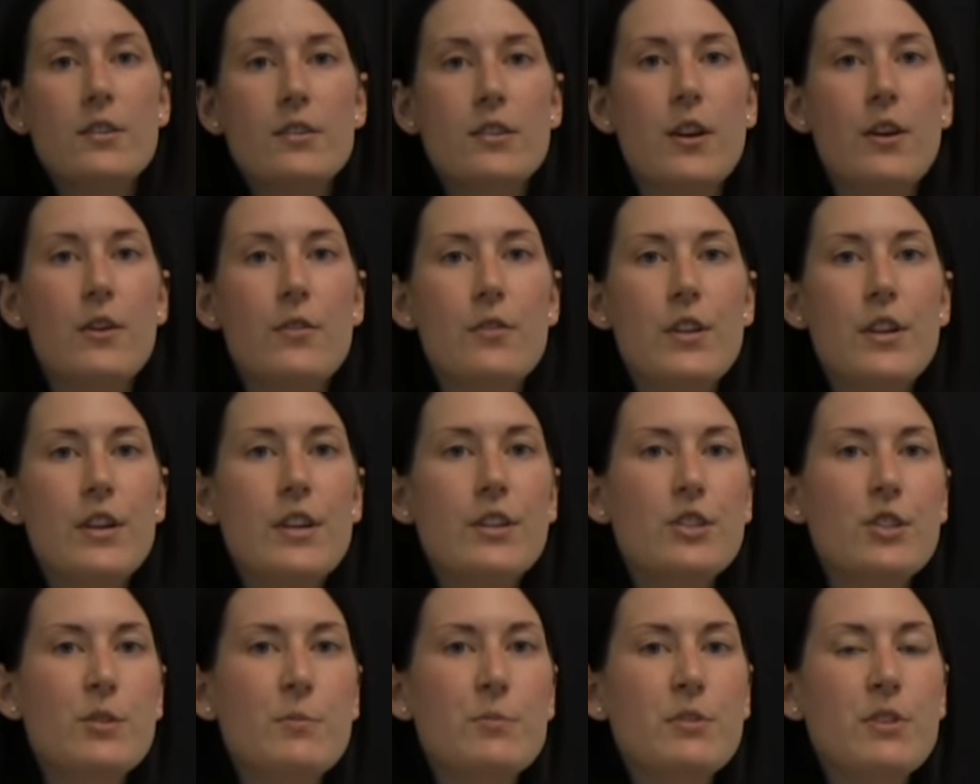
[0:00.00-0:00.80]
So
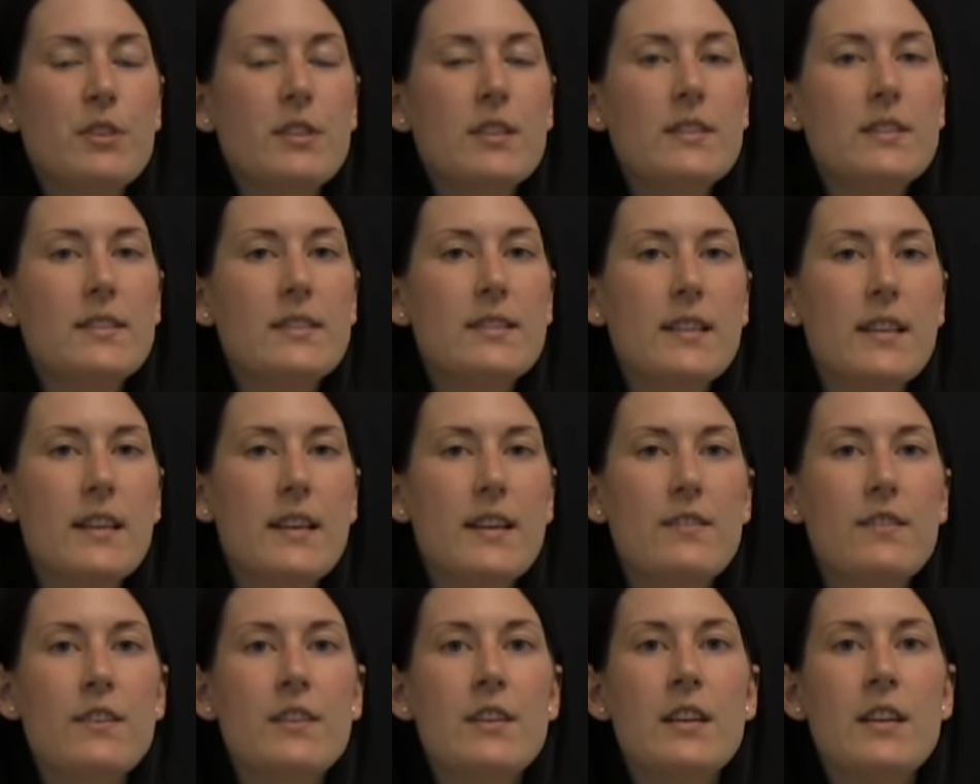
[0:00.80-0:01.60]
the Egyptians
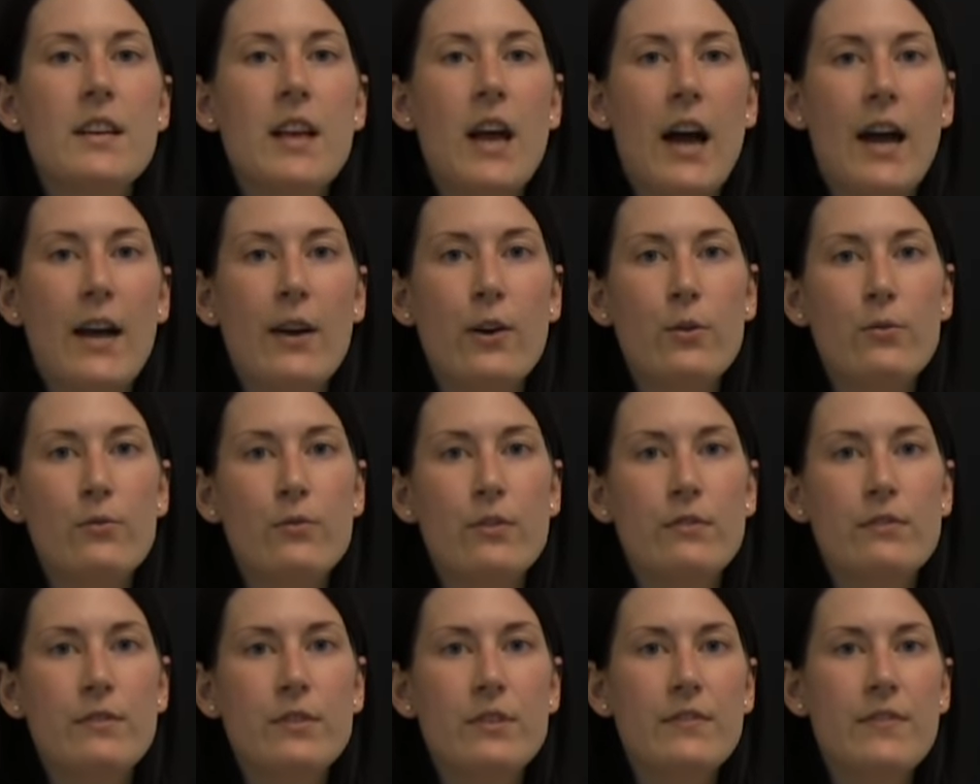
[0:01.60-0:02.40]
lived in the Nile
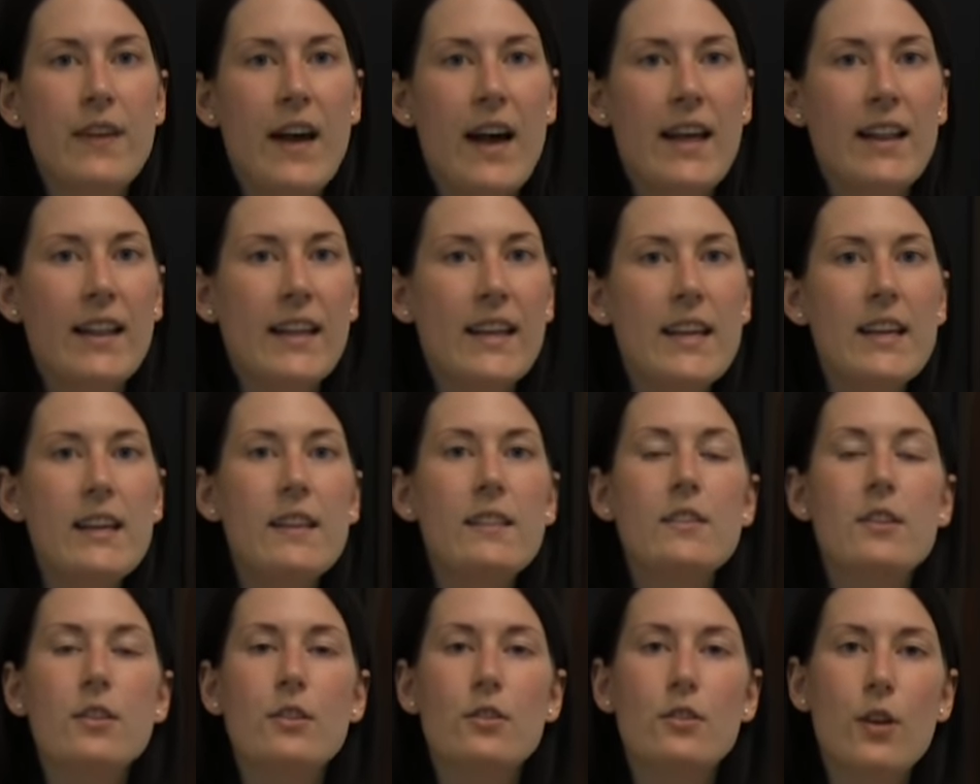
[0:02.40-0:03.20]
River
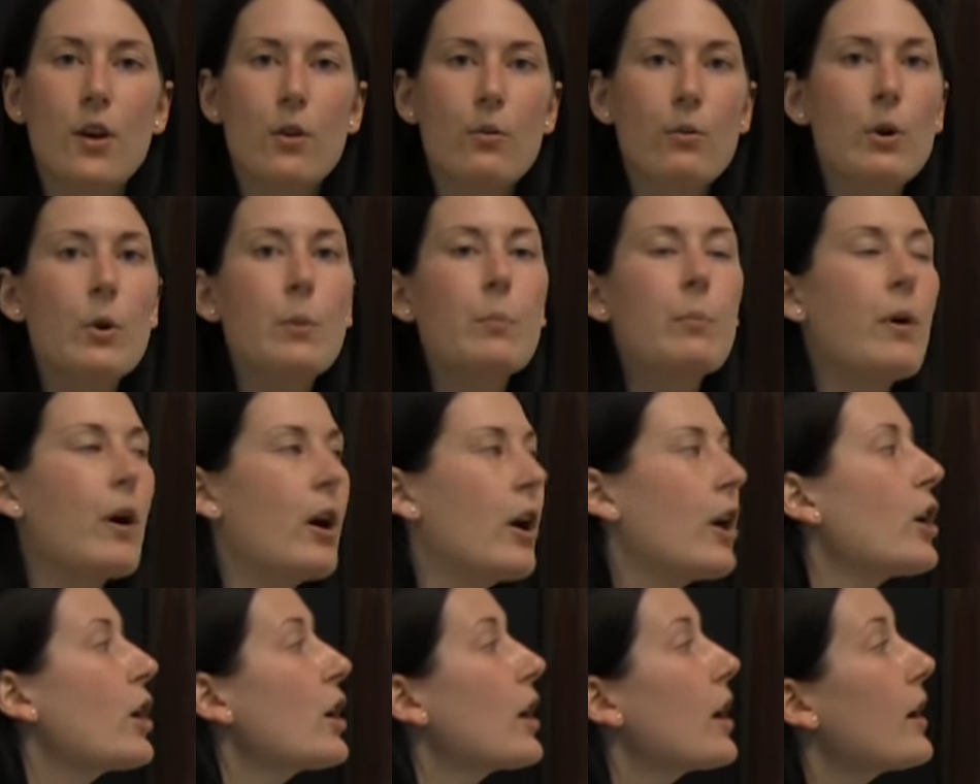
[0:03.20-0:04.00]
Valley, the lower
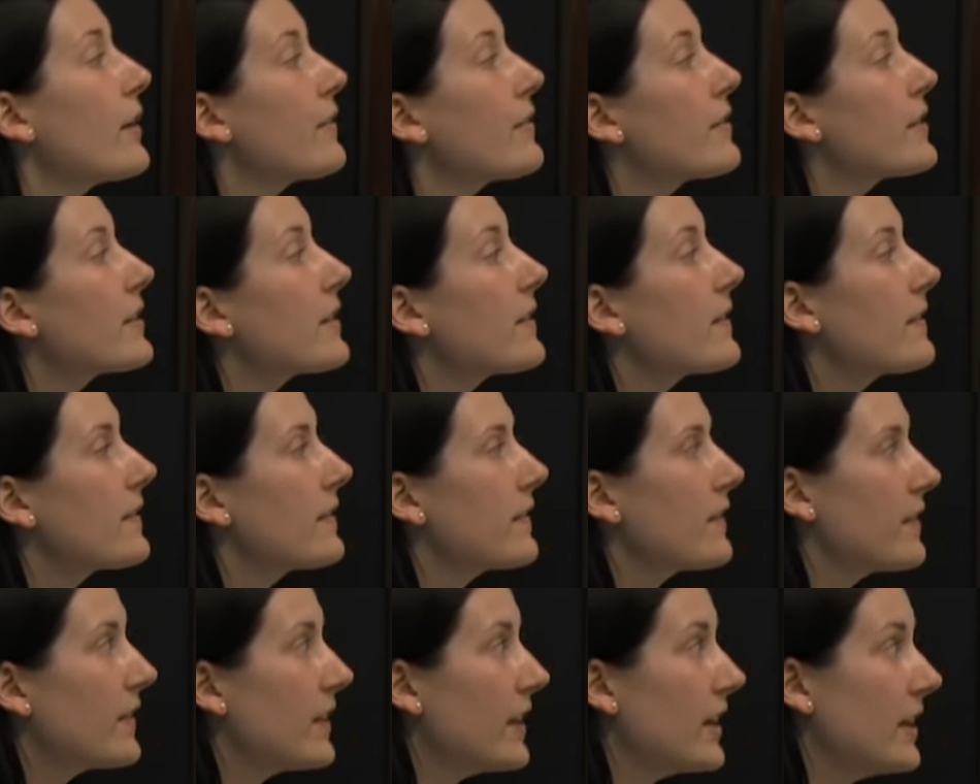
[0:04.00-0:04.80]
part of the,
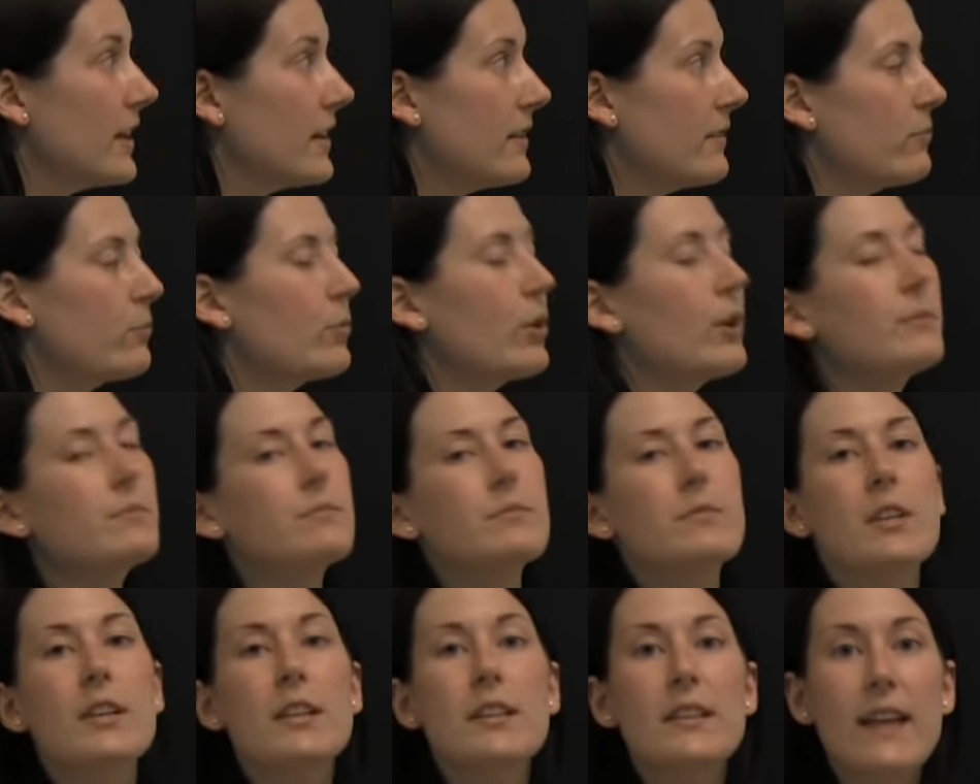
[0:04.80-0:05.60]
the,
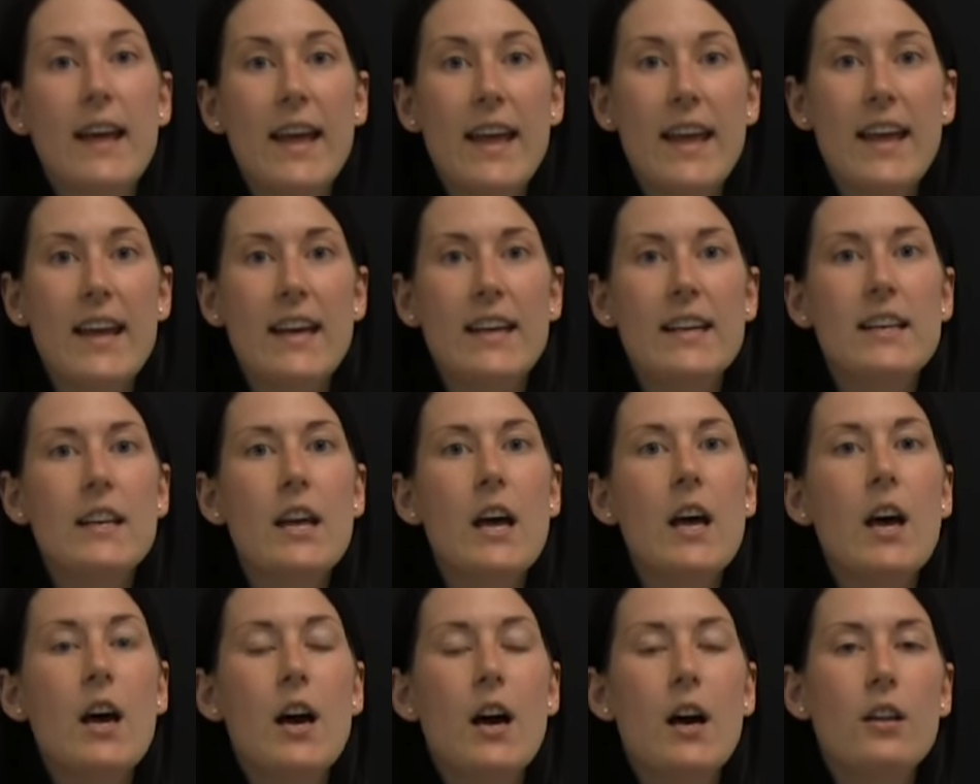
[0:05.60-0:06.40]
well, the
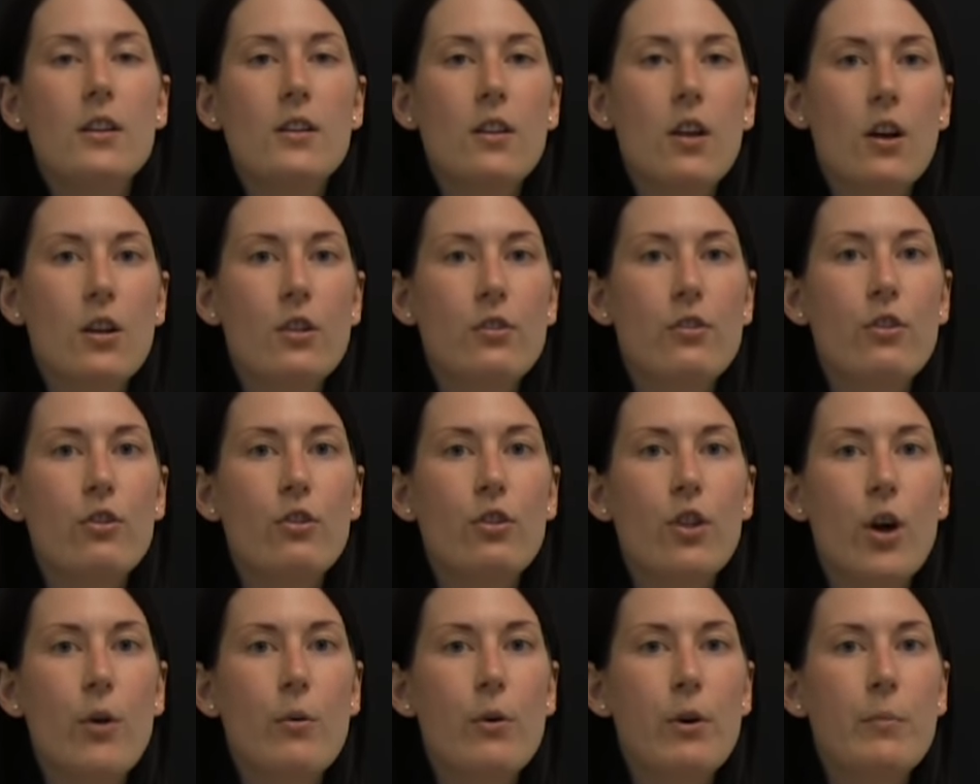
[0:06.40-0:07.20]
land along the
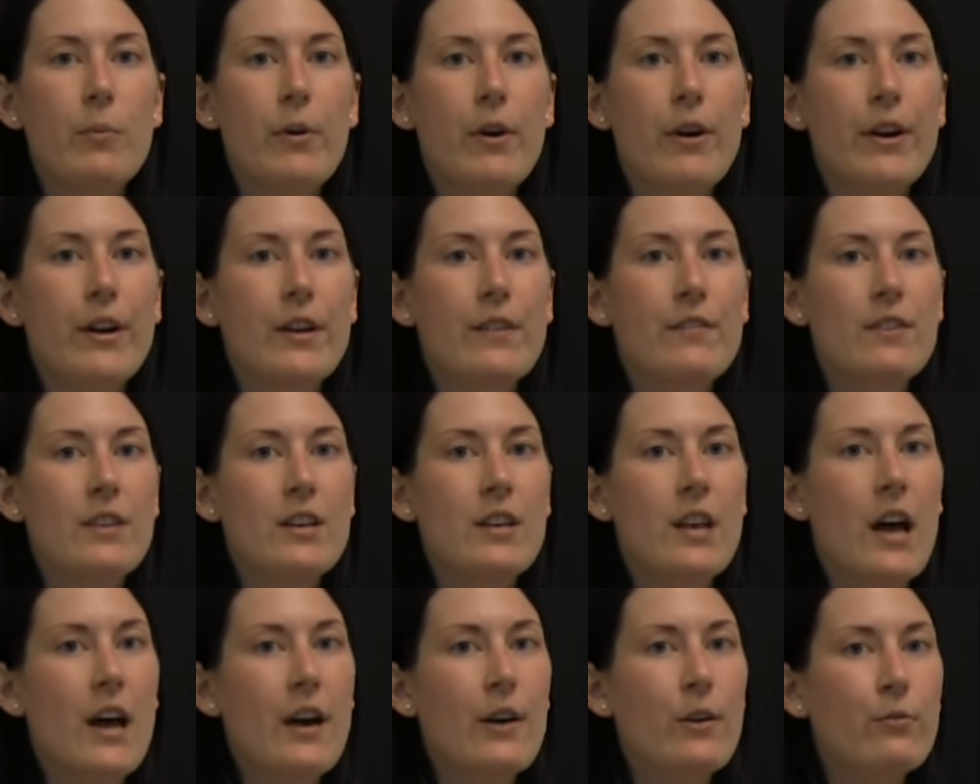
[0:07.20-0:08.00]
lower part of
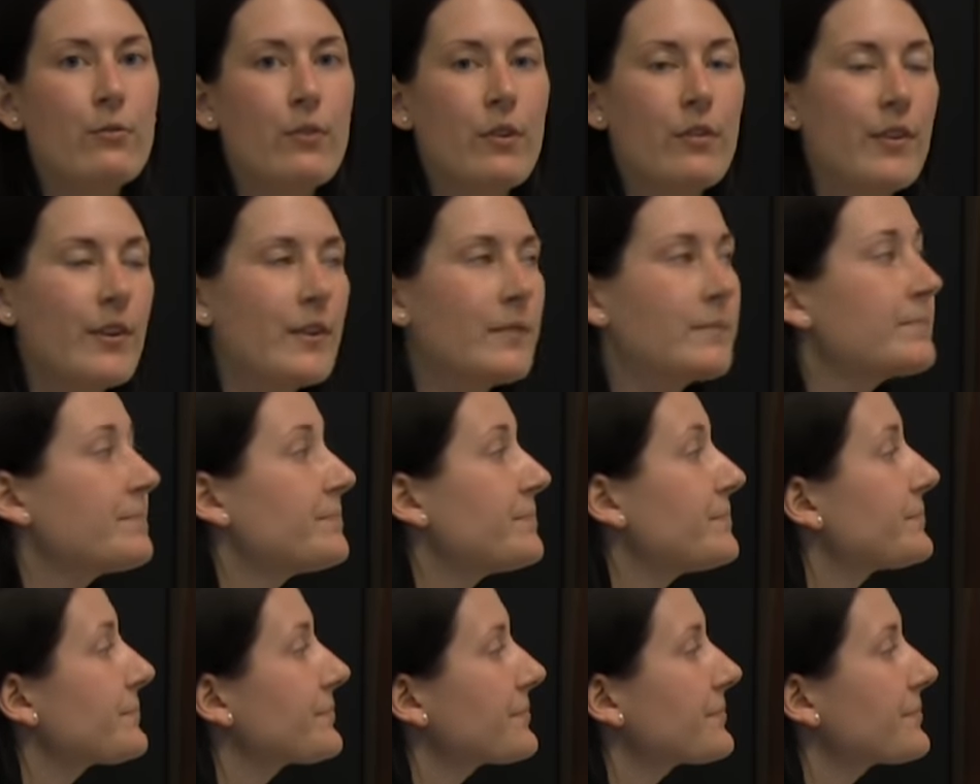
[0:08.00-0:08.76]
the Nile River,